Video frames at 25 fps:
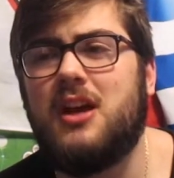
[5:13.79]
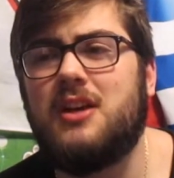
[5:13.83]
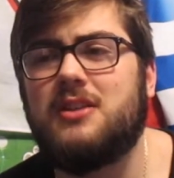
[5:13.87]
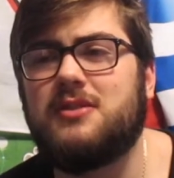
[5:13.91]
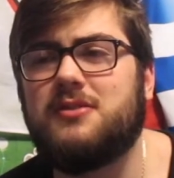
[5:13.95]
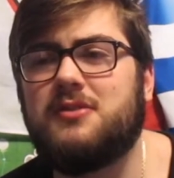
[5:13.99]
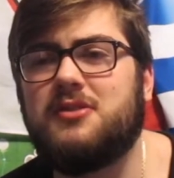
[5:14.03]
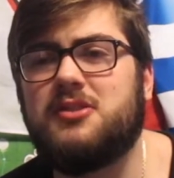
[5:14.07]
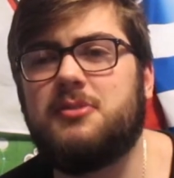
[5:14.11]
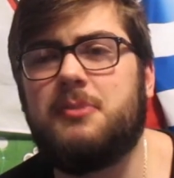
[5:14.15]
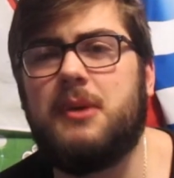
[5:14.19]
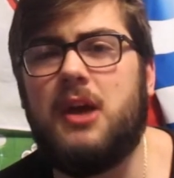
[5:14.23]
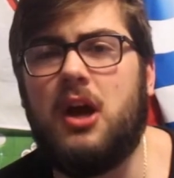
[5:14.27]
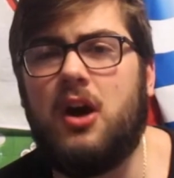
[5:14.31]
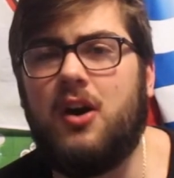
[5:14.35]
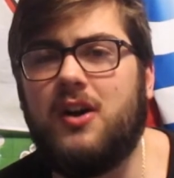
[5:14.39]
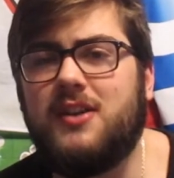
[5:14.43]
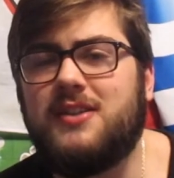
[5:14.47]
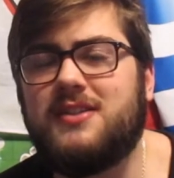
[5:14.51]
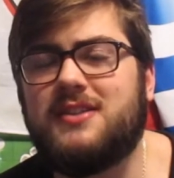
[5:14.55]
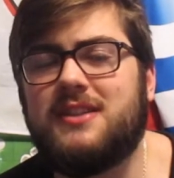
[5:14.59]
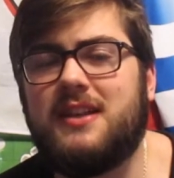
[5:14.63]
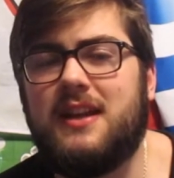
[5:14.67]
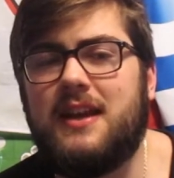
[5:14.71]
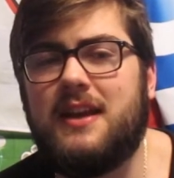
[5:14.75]
so he's a bit
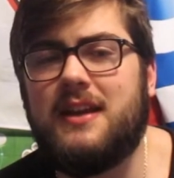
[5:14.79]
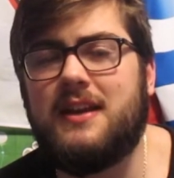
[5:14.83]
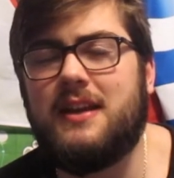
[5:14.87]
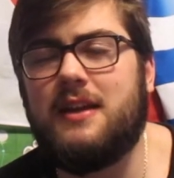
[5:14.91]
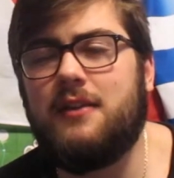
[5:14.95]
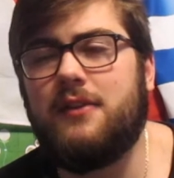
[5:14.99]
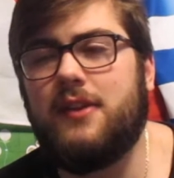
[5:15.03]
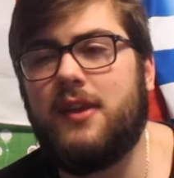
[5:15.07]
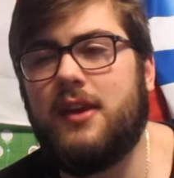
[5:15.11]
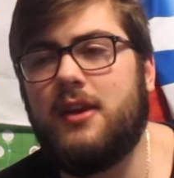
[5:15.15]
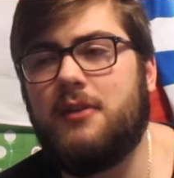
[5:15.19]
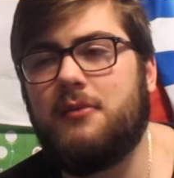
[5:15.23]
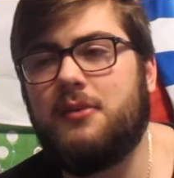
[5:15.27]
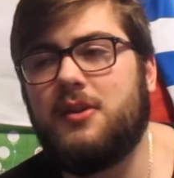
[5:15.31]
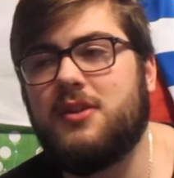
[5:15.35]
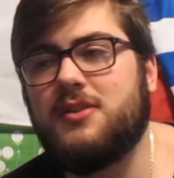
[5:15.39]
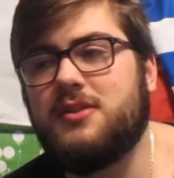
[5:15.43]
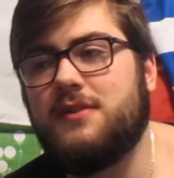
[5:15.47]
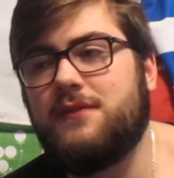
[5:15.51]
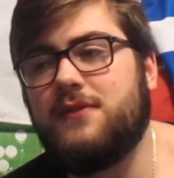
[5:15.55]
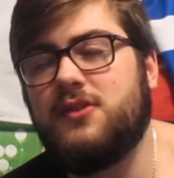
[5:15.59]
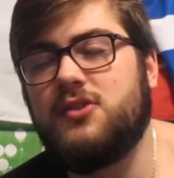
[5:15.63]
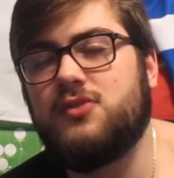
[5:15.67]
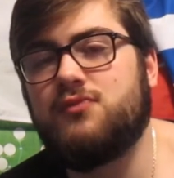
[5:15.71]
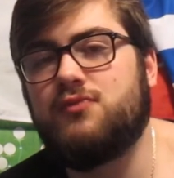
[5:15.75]
isolated out there, whereas
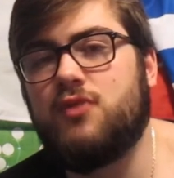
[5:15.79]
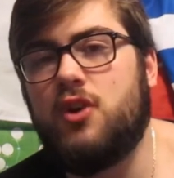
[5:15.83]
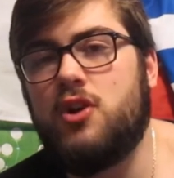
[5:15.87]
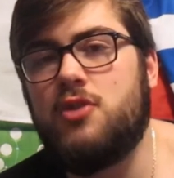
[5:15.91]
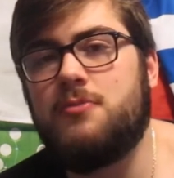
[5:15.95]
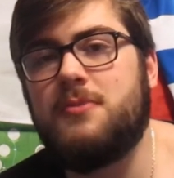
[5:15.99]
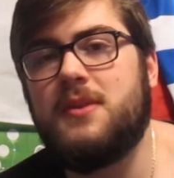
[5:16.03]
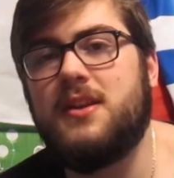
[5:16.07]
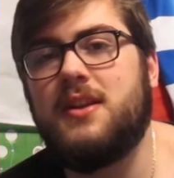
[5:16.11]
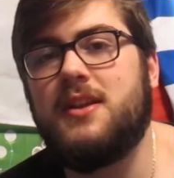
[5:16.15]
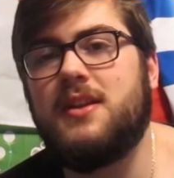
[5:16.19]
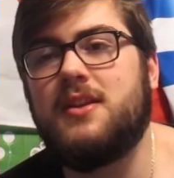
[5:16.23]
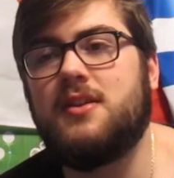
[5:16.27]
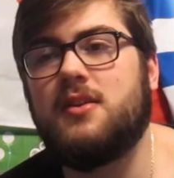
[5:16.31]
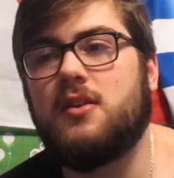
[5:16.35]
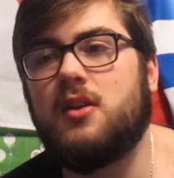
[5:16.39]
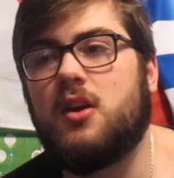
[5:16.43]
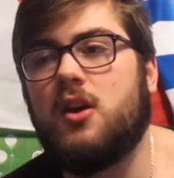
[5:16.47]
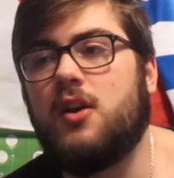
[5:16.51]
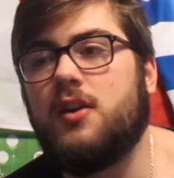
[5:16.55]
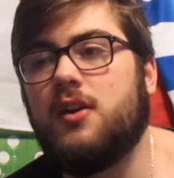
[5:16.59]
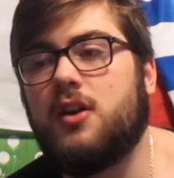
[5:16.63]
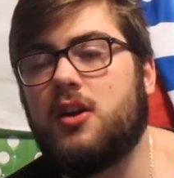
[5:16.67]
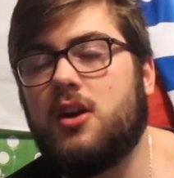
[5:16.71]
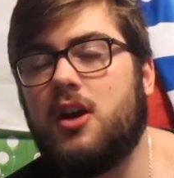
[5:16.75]
if he's roaming, he can
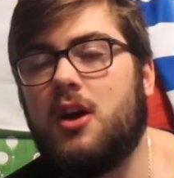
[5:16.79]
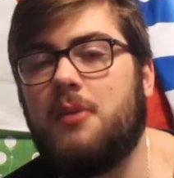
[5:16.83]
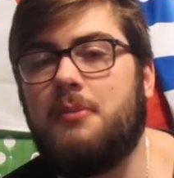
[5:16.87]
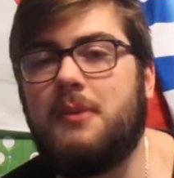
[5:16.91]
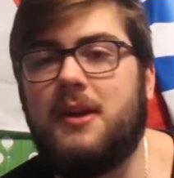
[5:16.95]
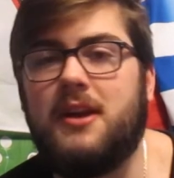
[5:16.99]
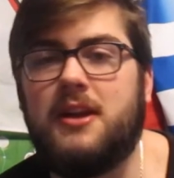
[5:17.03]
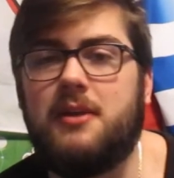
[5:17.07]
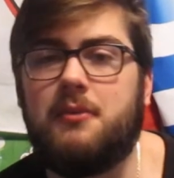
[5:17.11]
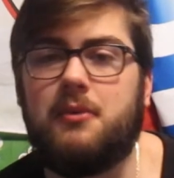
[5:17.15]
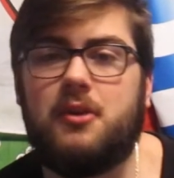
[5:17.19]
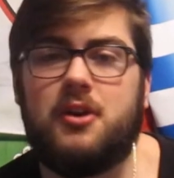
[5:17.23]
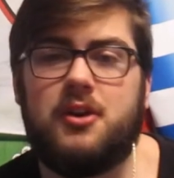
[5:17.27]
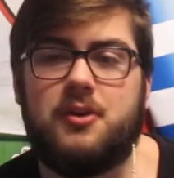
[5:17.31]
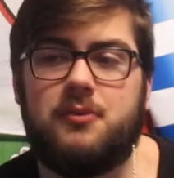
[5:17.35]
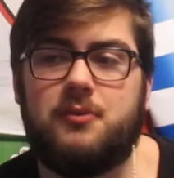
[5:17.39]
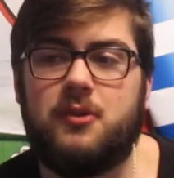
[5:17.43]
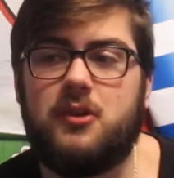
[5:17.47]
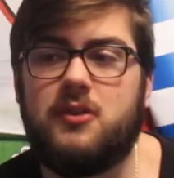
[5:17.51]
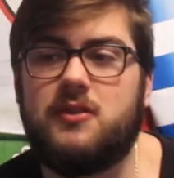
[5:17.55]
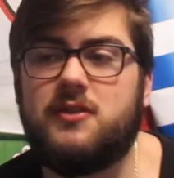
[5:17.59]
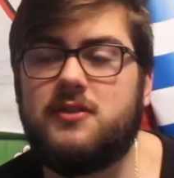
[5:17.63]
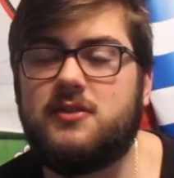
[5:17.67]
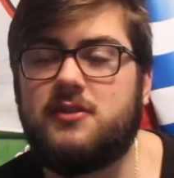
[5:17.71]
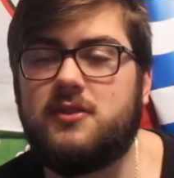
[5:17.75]
kind of come anywhere he
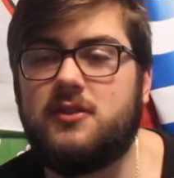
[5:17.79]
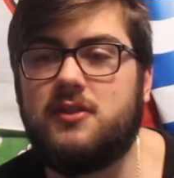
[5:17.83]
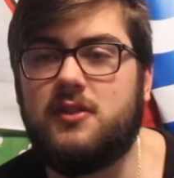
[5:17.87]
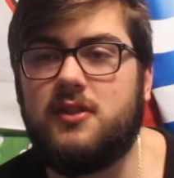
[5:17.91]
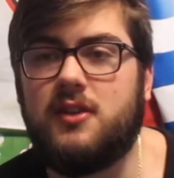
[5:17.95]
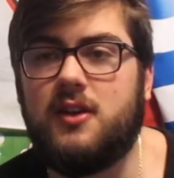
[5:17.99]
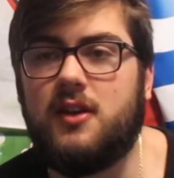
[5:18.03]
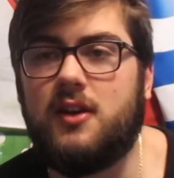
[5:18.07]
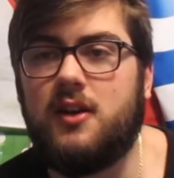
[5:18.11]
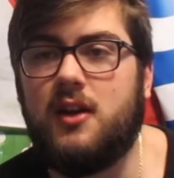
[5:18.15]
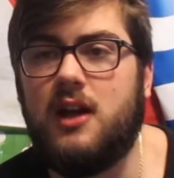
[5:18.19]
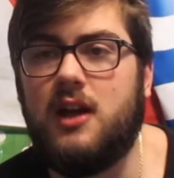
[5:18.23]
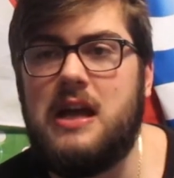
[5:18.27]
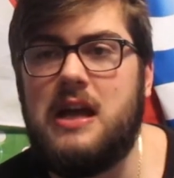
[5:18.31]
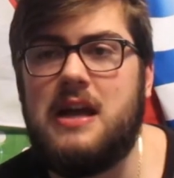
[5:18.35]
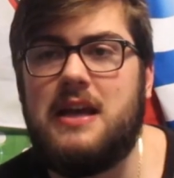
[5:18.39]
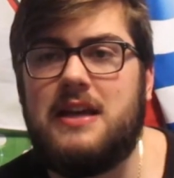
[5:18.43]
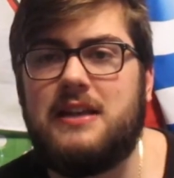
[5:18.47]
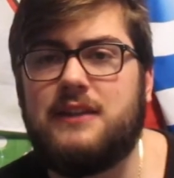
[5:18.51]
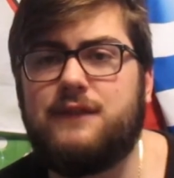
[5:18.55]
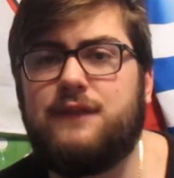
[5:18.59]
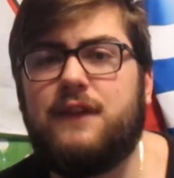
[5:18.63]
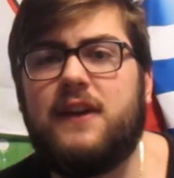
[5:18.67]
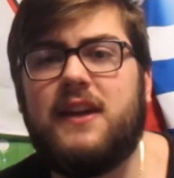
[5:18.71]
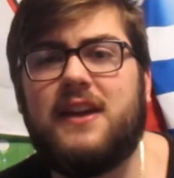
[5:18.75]
wants, and
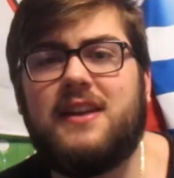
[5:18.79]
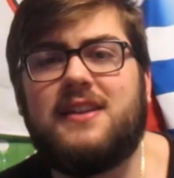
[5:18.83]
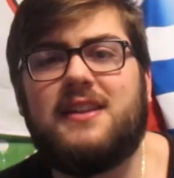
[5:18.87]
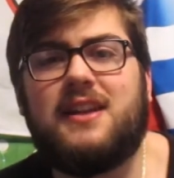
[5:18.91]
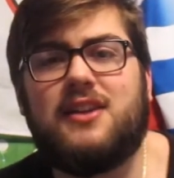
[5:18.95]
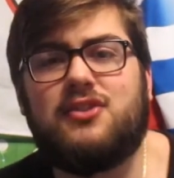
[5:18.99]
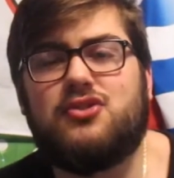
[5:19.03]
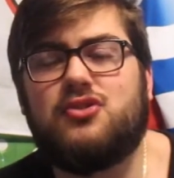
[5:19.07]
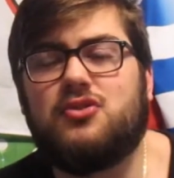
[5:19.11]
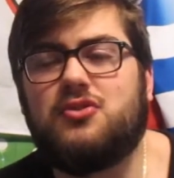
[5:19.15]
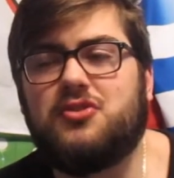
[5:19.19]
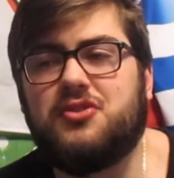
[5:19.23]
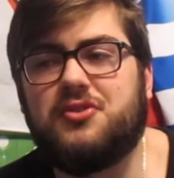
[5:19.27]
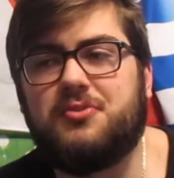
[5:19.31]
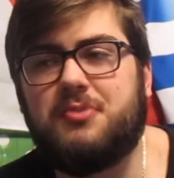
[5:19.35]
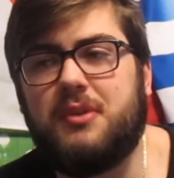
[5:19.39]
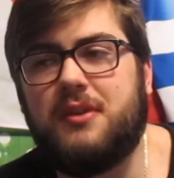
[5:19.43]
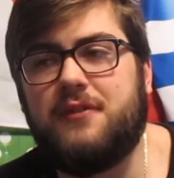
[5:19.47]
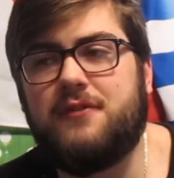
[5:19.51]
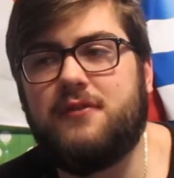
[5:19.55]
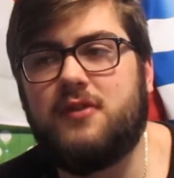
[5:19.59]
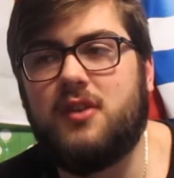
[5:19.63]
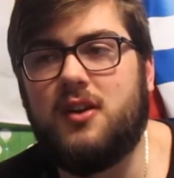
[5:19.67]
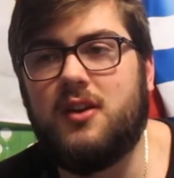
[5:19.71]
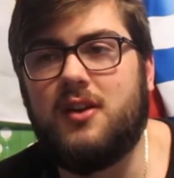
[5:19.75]
he's filling in that John
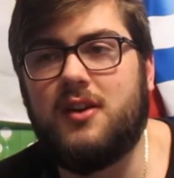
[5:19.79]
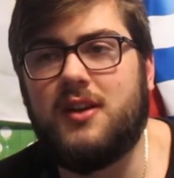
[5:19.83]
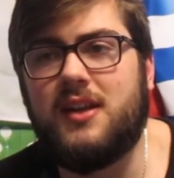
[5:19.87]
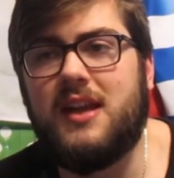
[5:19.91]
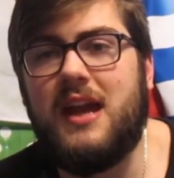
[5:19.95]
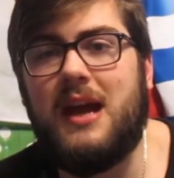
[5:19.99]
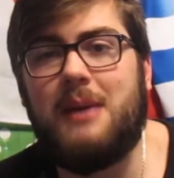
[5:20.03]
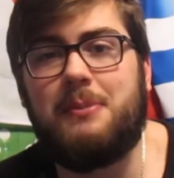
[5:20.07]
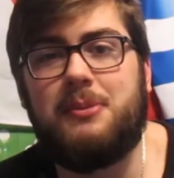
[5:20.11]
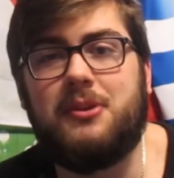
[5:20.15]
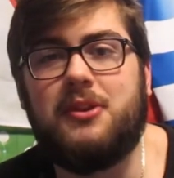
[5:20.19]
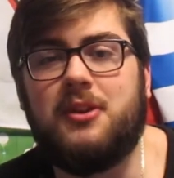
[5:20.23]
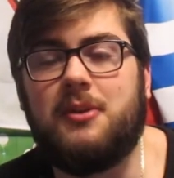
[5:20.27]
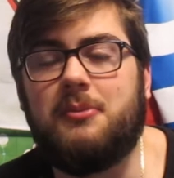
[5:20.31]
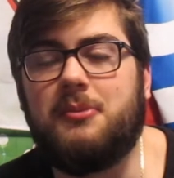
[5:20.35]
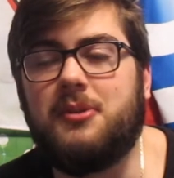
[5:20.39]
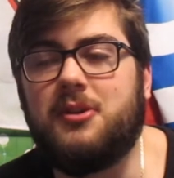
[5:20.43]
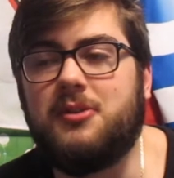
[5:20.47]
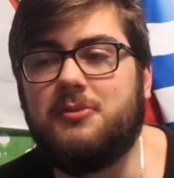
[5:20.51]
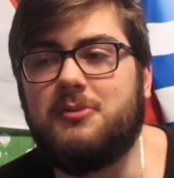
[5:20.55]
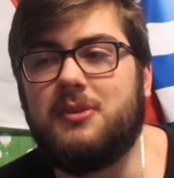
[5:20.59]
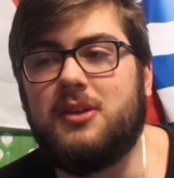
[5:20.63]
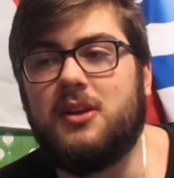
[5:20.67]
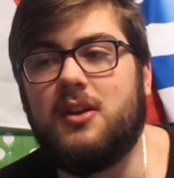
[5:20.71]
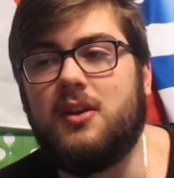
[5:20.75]
Swift gap at the
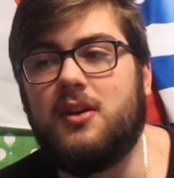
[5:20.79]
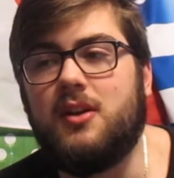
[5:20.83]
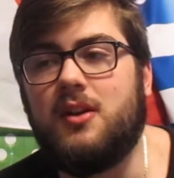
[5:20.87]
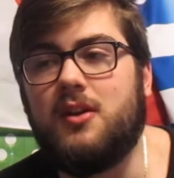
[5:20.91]
moment.